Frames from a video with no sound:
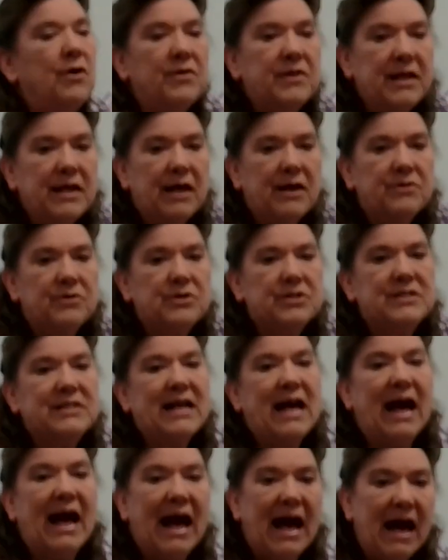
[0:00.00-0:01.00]
the others
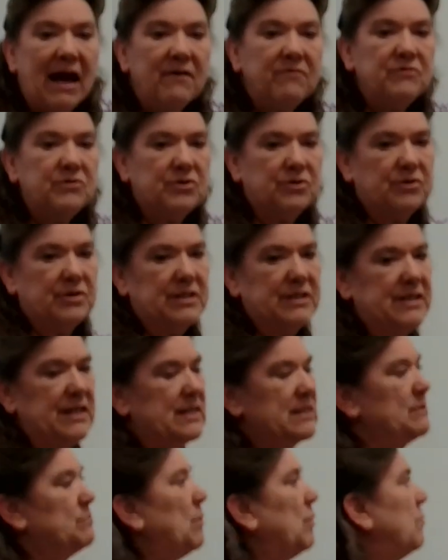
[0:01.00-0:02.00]
after the
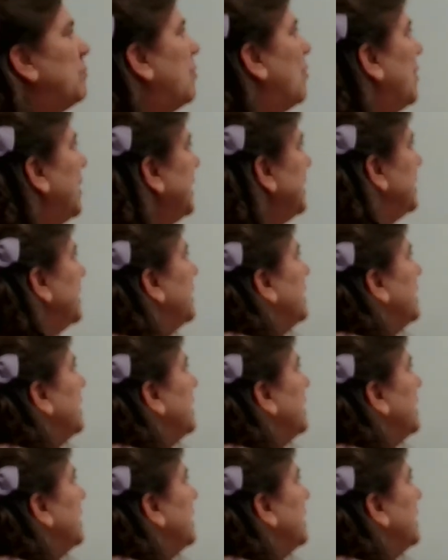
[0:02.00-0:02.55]
decimal point